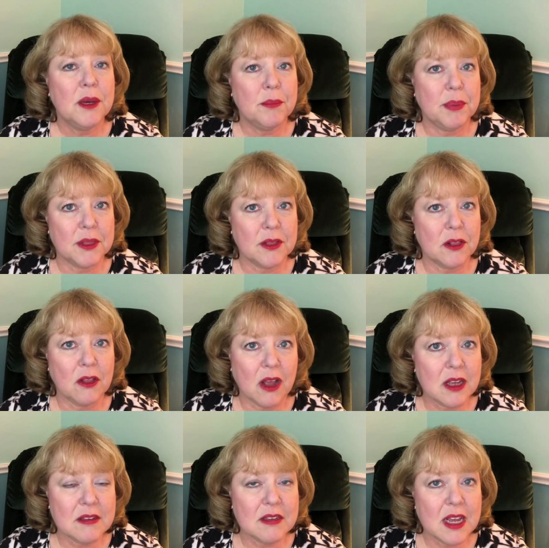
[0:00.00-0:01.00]
But the
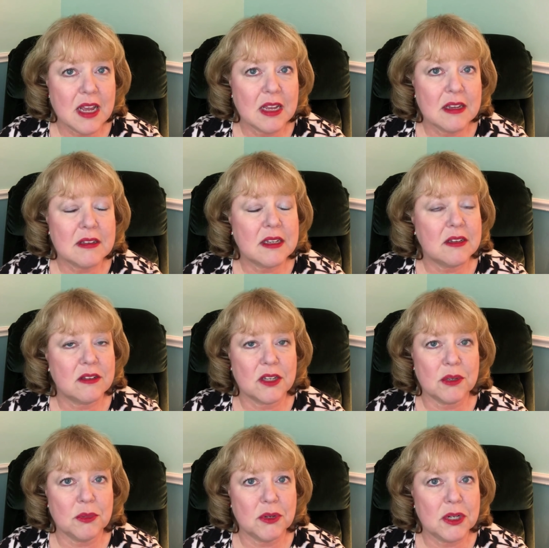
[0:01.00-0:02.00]
law says it's
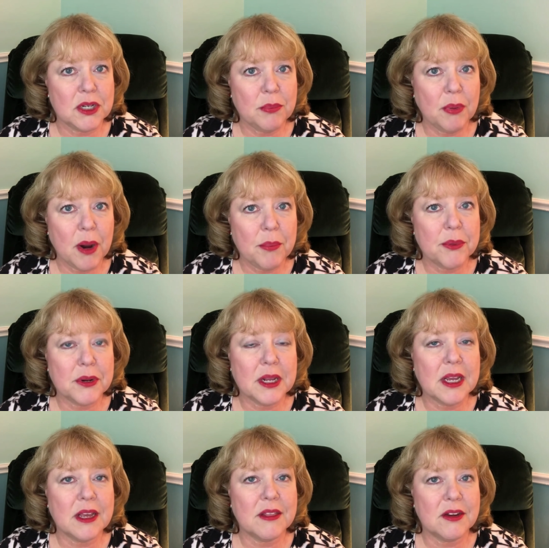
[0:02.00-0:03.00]
community
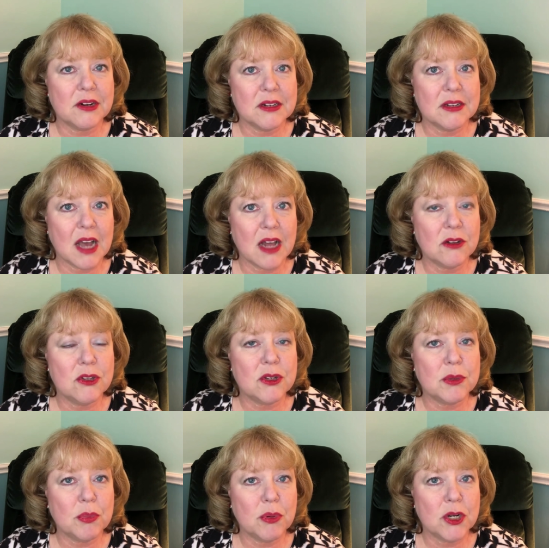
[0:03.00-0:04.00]
property and they're entitled to
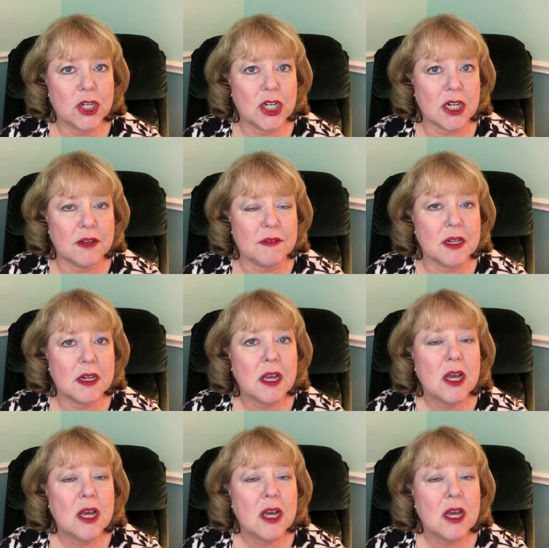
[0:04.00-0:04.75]
a portion of it.